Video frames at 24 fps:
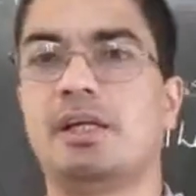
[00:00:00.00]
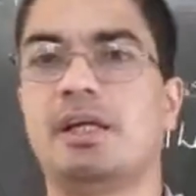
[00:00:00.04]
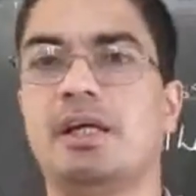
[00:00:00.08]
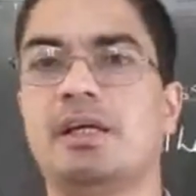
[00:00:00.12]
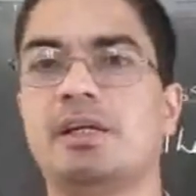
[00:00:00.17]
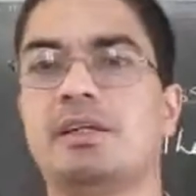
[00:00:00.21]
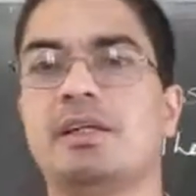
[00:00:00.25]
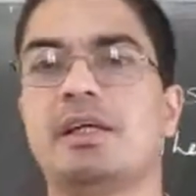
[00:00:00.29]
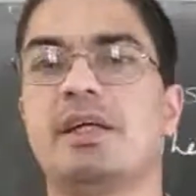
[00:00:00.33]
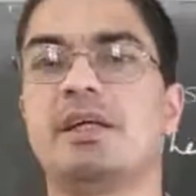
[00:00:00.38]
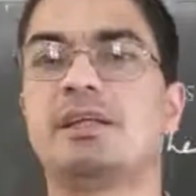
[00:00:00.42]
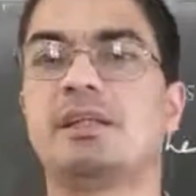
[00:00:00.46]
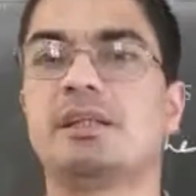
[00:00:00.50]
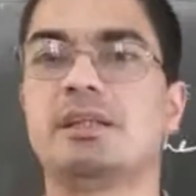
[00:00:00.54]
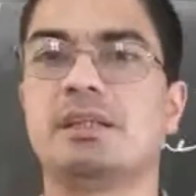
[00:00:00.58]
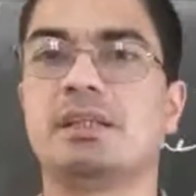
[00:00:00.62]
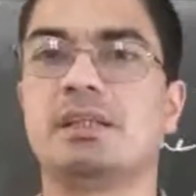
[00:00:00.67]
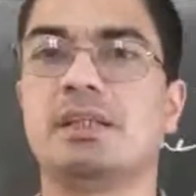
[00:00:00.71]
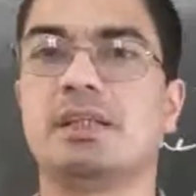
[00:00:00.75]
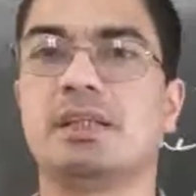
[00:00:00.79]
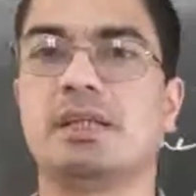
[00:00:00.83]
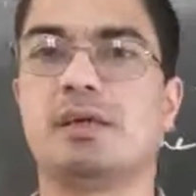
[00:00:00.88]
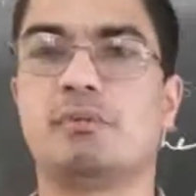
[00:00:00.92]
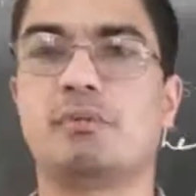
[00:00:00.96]
like
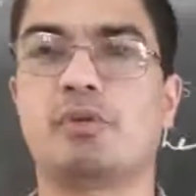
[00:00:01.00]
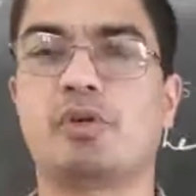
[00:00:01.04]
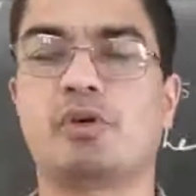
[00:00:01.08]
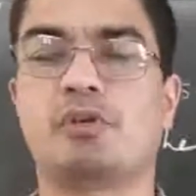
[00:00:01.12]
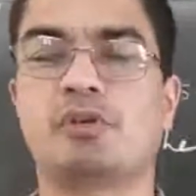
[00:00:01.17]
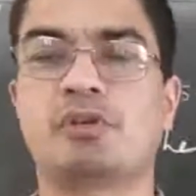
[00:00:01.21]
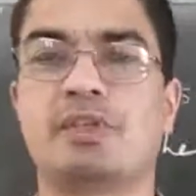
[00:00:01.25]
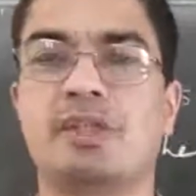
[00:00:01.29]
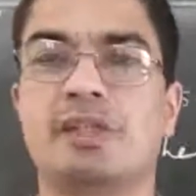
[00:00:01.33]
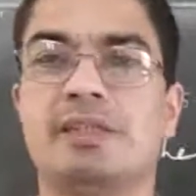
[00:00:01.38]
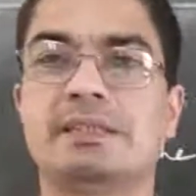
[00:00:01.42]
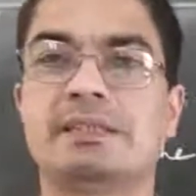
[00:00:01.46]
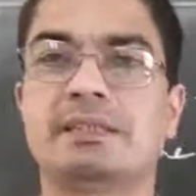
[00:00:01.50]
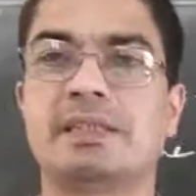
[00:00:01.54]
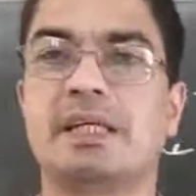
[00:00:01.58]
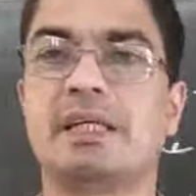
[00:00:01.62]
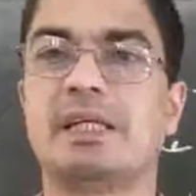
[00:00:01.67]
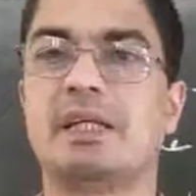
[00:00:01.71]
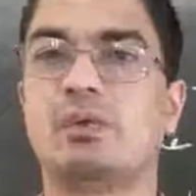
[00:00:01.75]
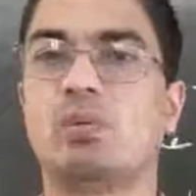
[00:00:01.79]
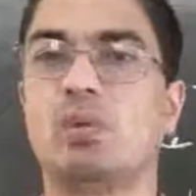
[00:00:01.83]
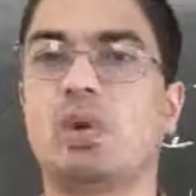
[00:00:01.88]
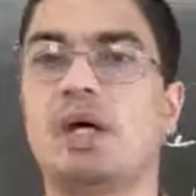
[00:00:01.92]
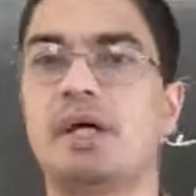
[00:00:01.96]
that the number of seats
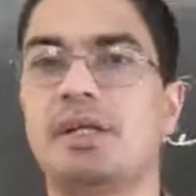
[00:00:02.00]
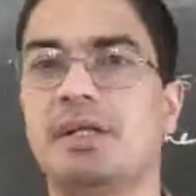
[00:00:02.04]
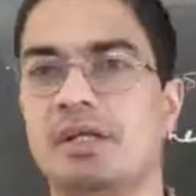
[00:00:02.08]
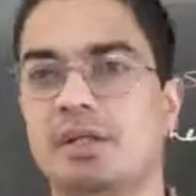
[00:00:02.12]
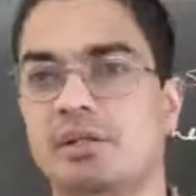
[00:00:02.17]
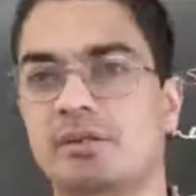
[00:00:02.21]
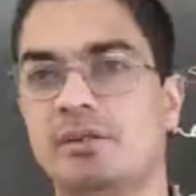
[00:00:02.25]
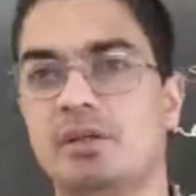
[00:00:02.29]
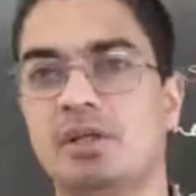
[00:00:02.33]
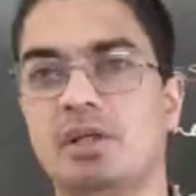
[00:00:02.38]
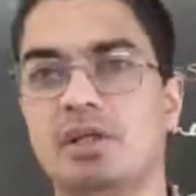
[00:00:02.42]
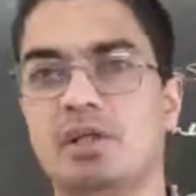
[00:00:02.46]
are divided.